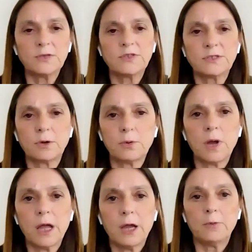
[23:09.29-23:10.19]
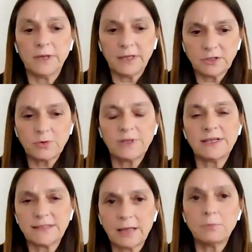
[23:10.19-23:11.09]
So we need to
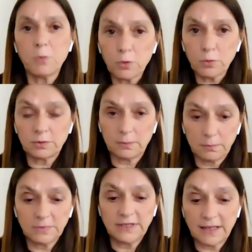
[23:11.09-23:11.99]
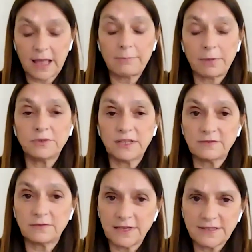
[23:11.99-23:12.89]
understand more about
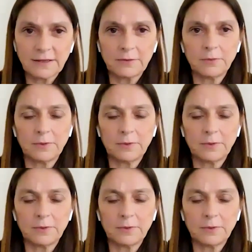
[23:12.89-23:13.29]
this risk.